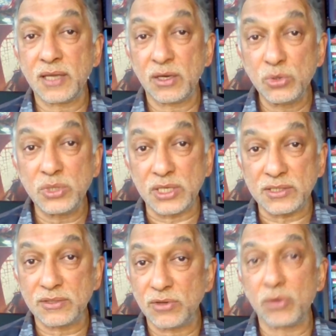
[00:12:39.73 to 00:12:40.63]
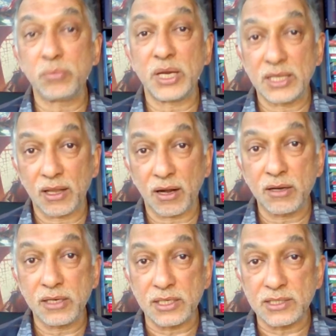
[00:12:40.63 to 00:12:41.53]
Saudis, not by the
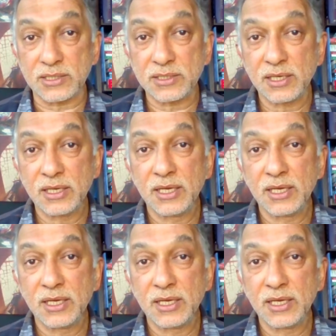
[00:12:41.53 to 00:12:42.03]
Iranians.